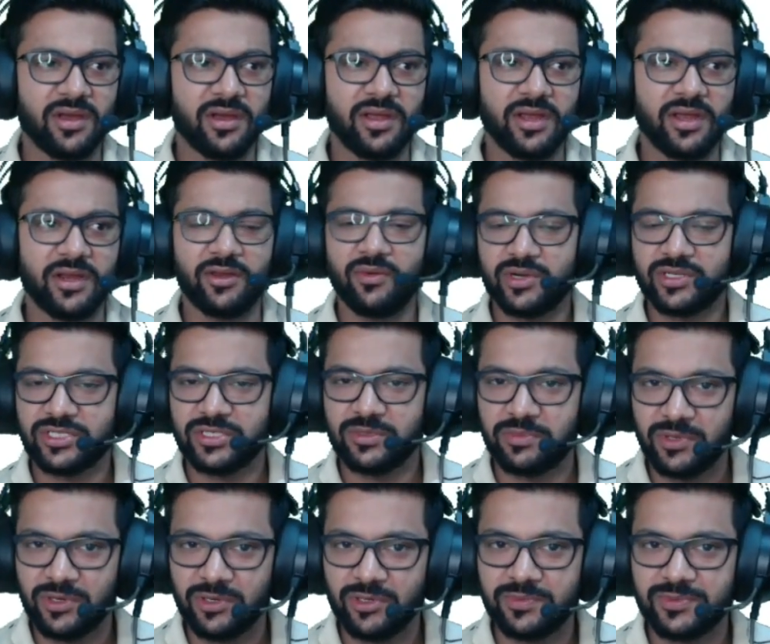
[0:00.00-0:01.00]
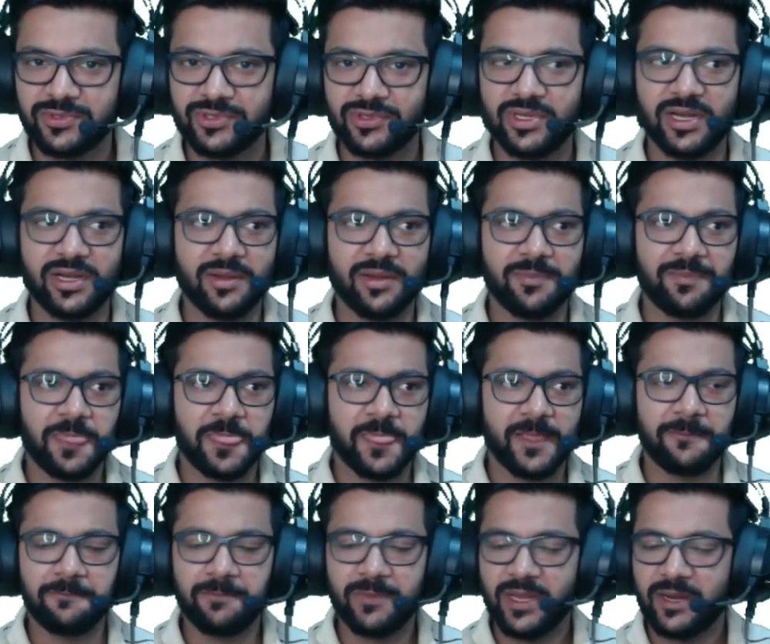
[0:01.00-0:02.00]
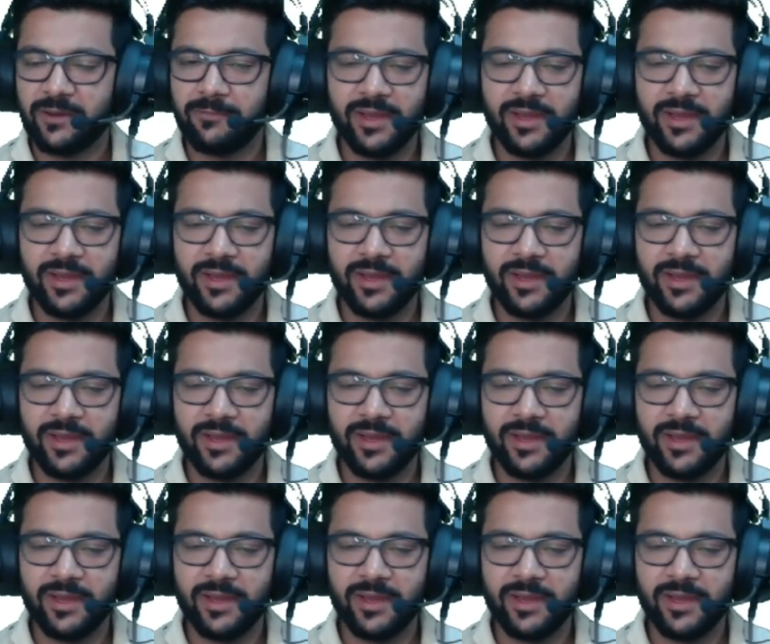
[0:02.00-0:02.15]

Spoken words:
in your WhatsApp group, so that there are